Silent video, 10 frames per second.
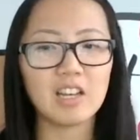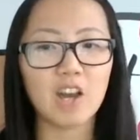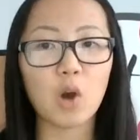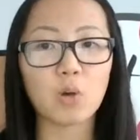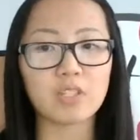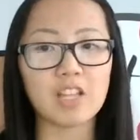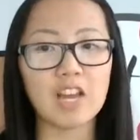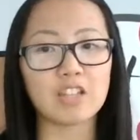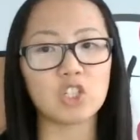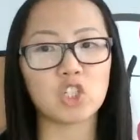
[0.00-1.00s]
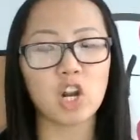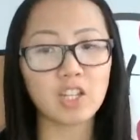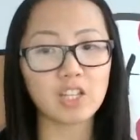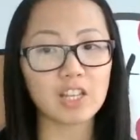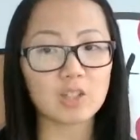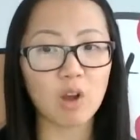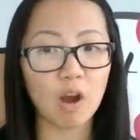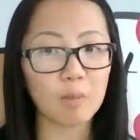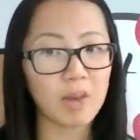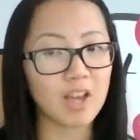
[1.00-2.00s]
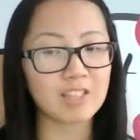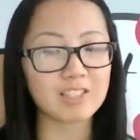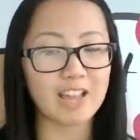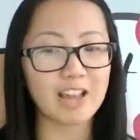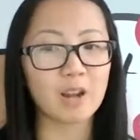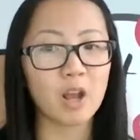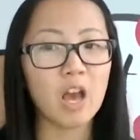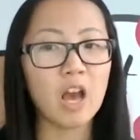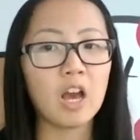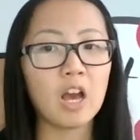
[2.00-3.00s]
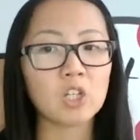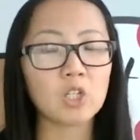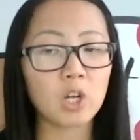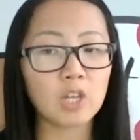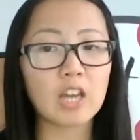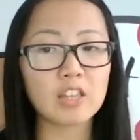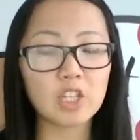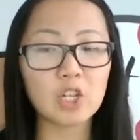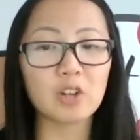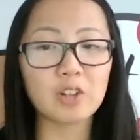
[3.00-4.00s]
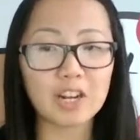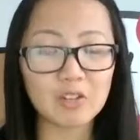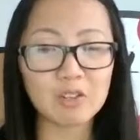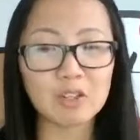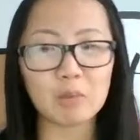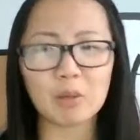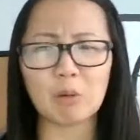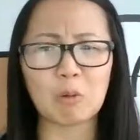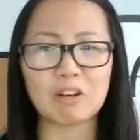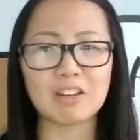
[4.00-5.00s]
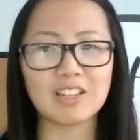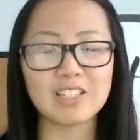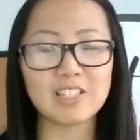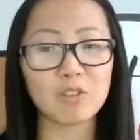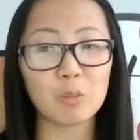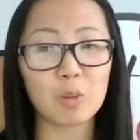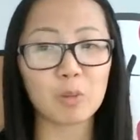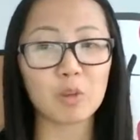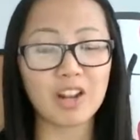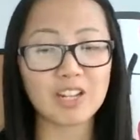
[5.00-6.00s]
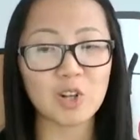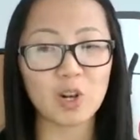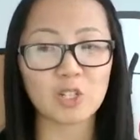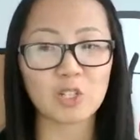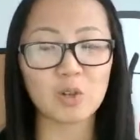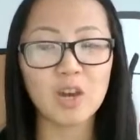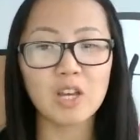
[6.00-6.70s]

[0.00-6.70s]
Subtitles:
Oh, see, and then Charlotte likes Hot Mess. And Charlotte, I think you're kind of in the minority, at least of the people that I talk to.